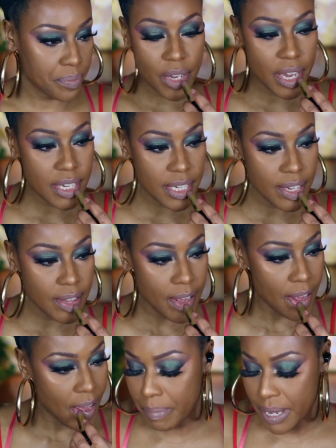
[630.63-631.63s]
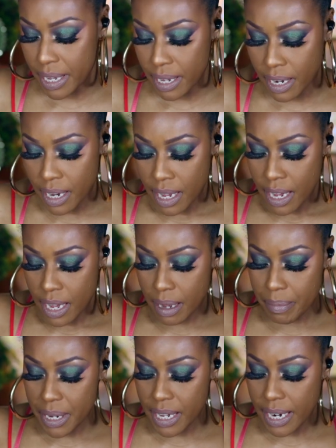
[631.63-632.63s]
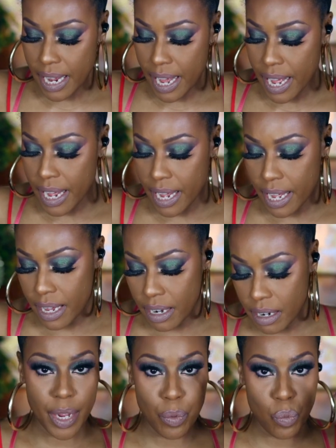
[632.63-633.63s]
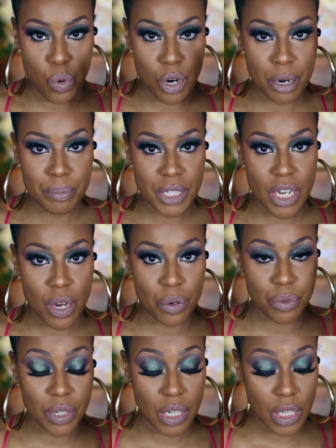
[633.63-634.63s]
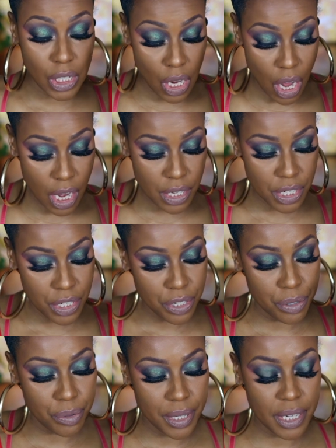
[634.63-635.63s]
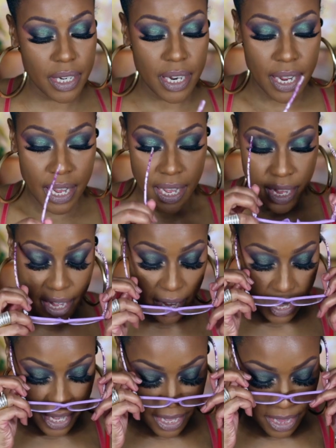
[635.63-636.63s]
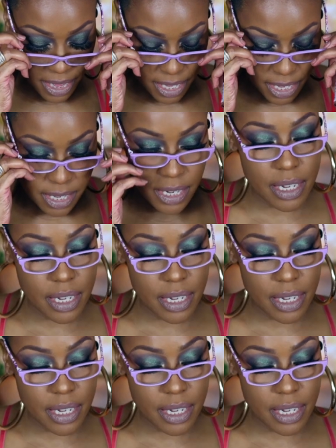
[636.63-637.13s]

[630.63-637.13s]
Y'all see that? But I'm gonna add a warm tone gloss to it. And this